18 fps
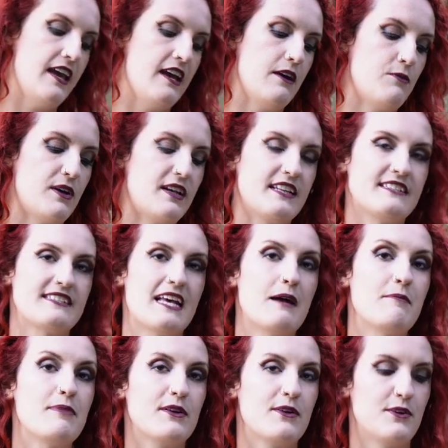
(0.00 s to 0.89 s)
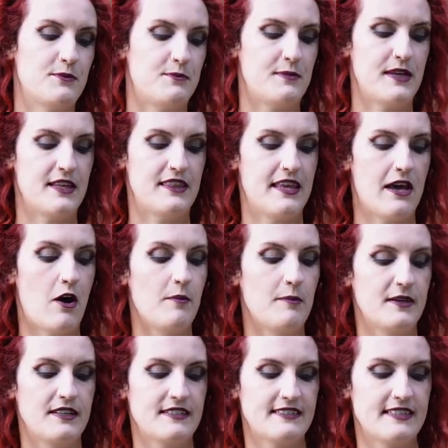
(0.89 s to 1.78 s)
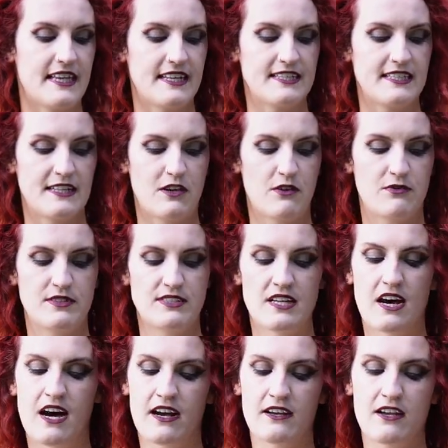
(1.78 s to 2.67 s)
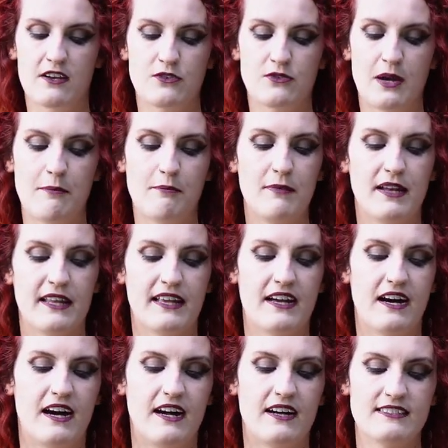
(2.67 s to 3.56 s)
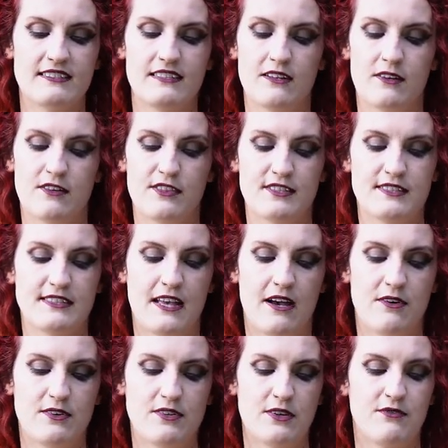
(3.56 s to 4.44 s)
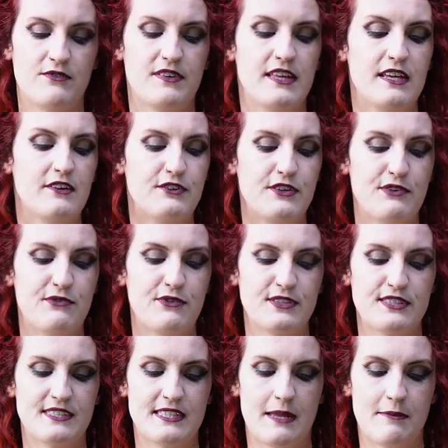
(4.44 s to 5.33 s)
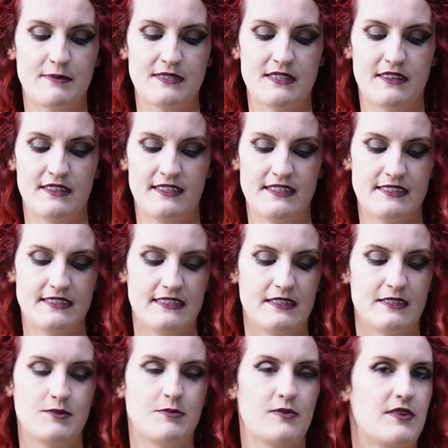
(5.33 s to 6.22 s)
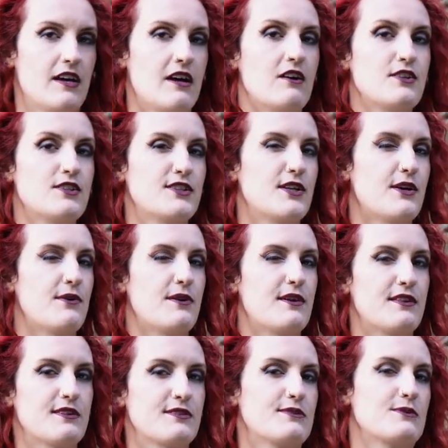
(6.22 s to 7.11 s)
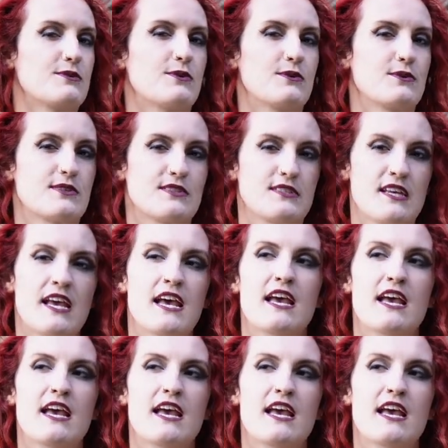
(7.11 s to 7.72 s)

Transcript: One example could be the ominous setting of a dark, crumbling castle or the sound of eerie footsteps in the distance without showing the source.